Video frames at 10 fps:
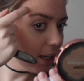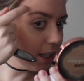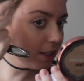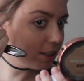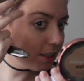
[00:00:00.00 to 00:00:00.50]

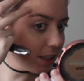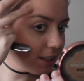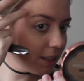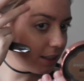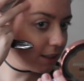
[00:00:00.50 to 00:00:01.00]
It
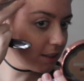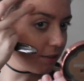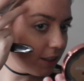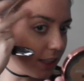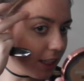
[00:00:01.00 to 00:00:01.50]
still doesn't
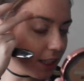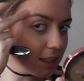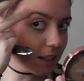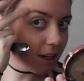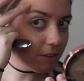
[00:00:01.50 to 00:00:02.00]
feel like
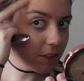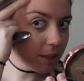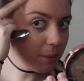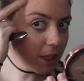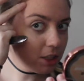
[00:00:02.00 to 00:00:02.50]
it's
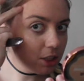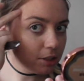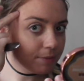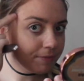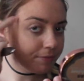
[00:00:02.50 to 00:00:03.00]
covering much.